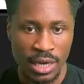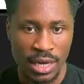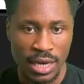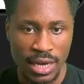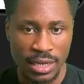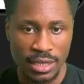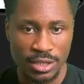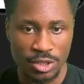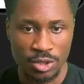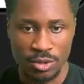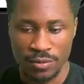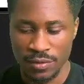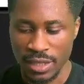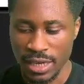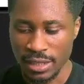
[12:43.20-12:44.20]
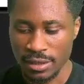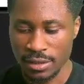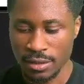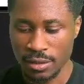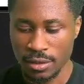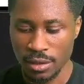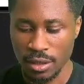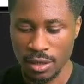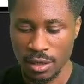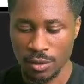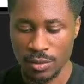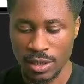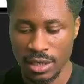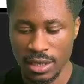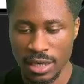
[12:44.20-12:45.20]
And as you've guessed,
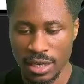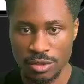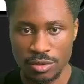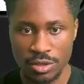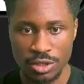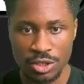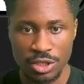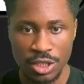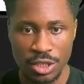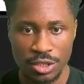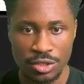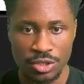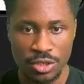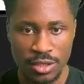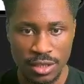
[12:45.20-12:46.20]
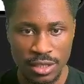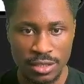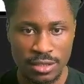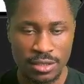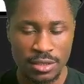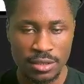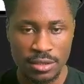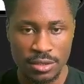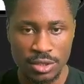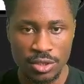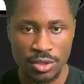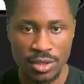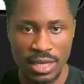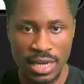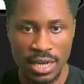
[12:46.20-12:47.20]
we can actually change this. So
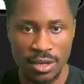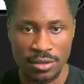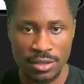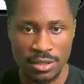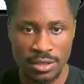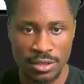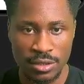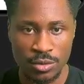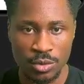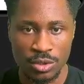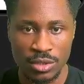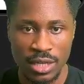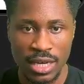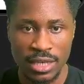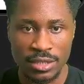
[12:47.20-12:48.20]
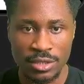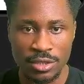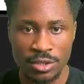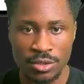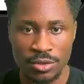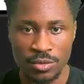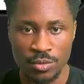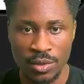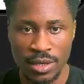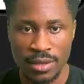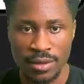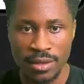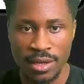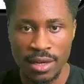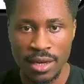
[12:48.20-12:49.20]
now this is going to execute
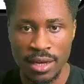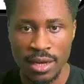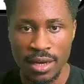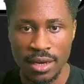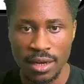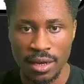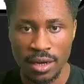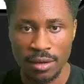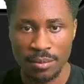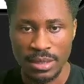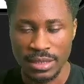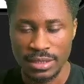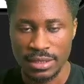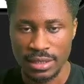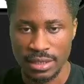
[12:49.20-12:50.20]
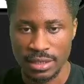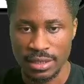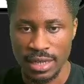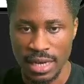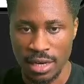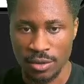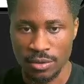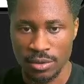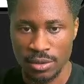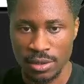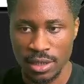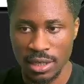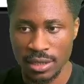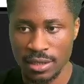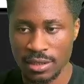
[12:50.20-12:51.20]
with easeInOut,
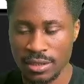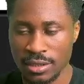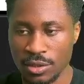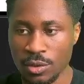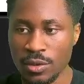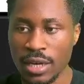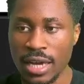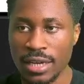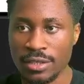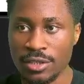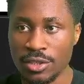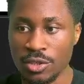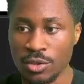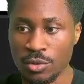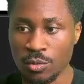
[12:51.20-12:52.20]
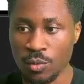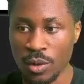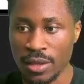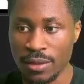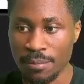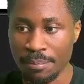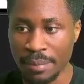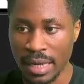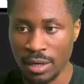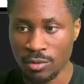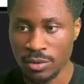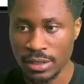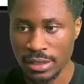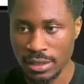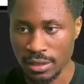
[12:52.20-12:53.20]
and this is going to execute with
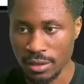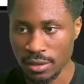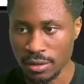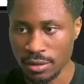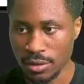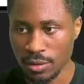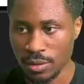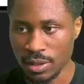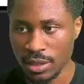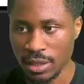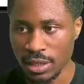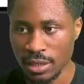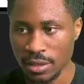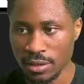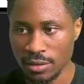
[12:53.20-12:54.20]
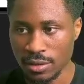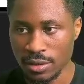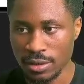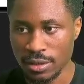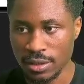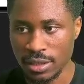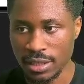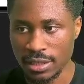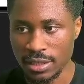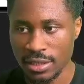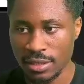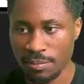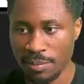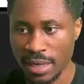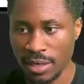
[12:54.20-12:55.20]
bouncy. So click, you can see that
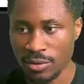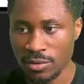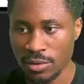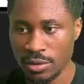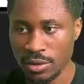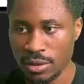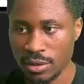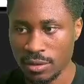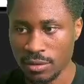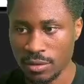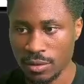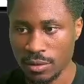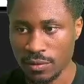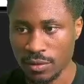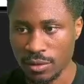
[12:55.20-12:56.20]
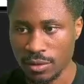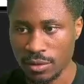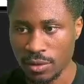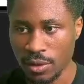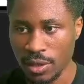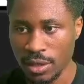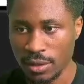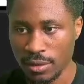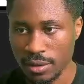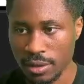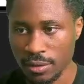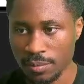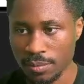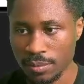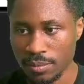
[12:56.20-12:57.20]
this bounced. I don't know if you saw it.
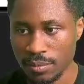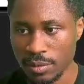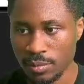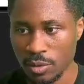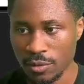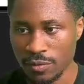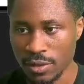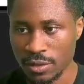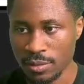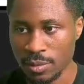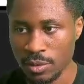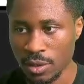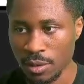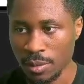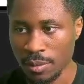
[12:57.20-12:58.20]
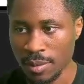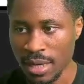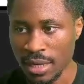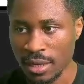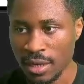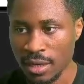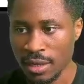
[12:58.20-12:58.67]
Yep, it's more visible coming back.